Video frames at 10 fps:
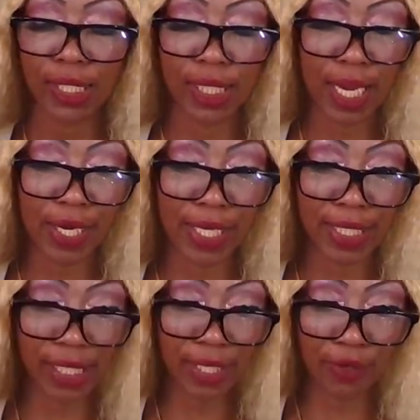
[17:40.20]
there
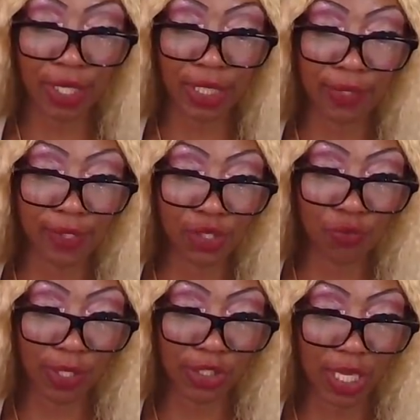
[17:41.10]
is either a love
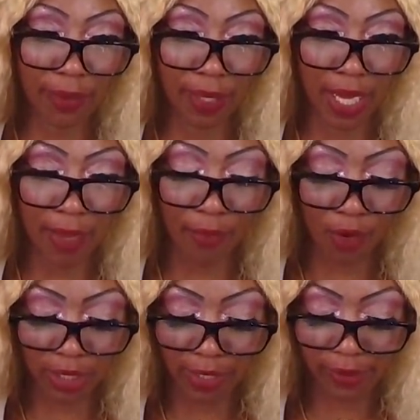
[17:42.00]
situation coming up
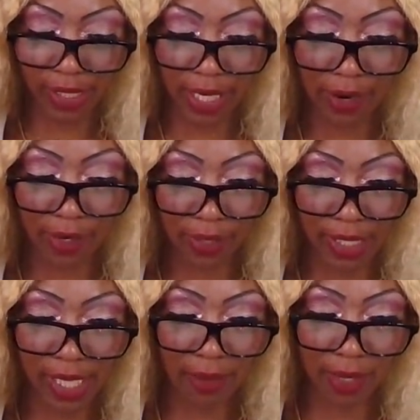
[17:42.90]
or a love scenario
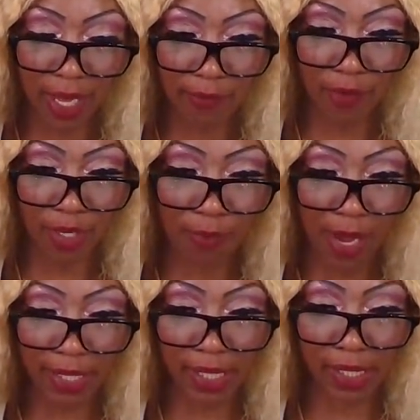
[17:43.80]
that's coming up for you
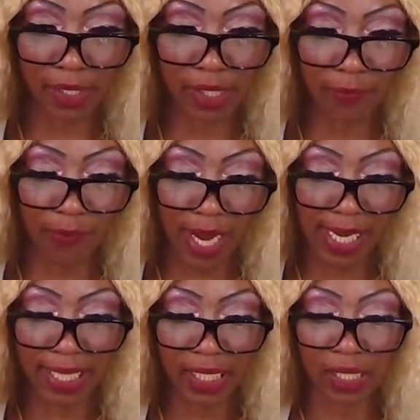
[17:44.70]
Pisces. There's some
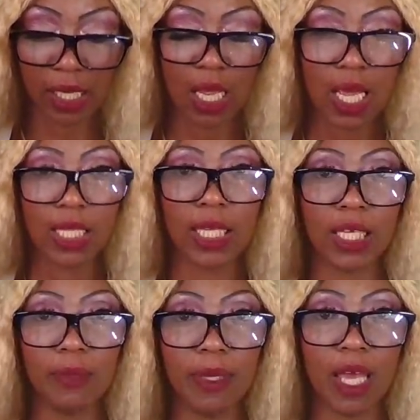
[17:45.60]
finances that
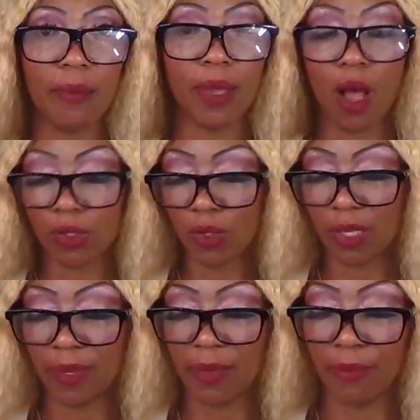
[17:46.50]
could be coming. Also
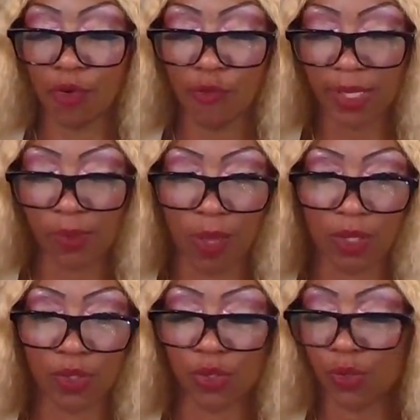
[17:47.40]
could be a move as
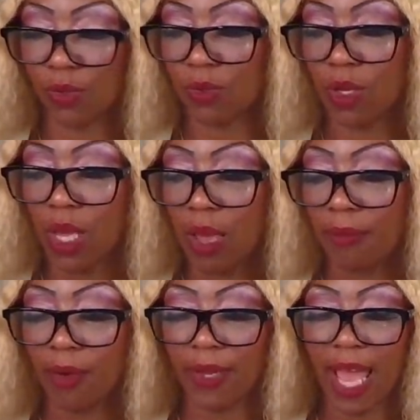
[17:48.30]
well too.
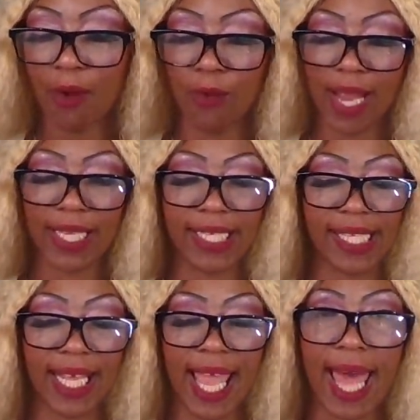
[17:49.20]
But we got reckless
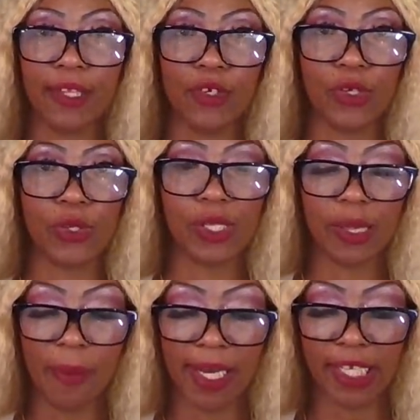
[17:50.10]
and calendar. So
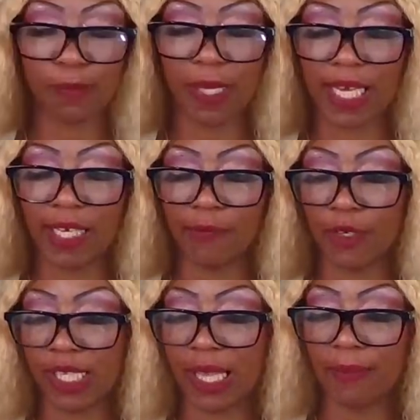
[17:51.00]
somebody is planning
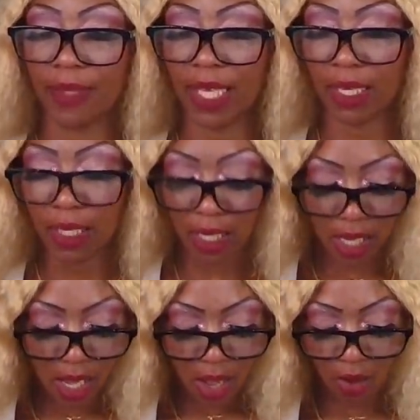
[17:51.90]
for something,
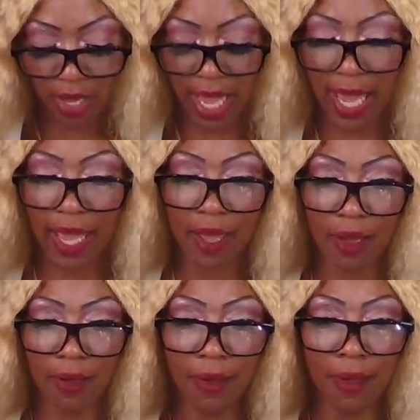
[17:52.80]
okay?
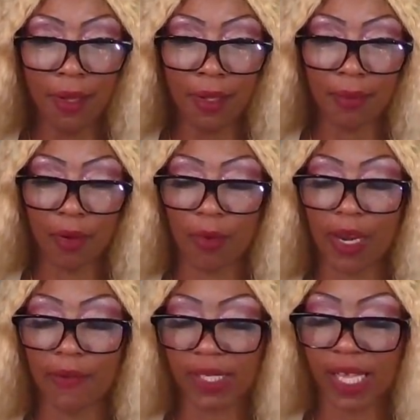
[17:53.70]
but
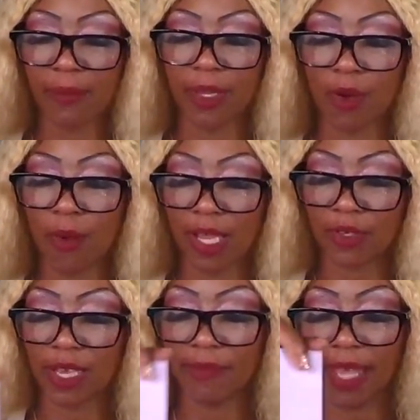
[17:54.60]
whatever is coming your way, you
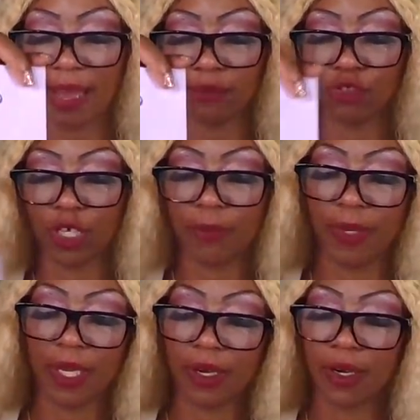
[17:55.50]
definitely have drip
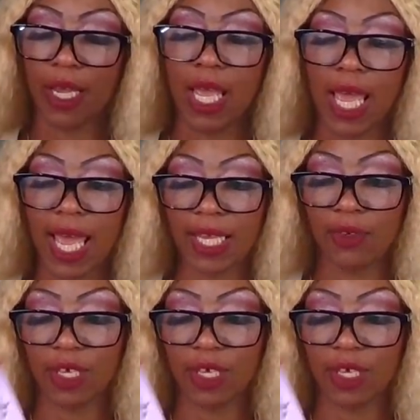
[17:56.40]
here and you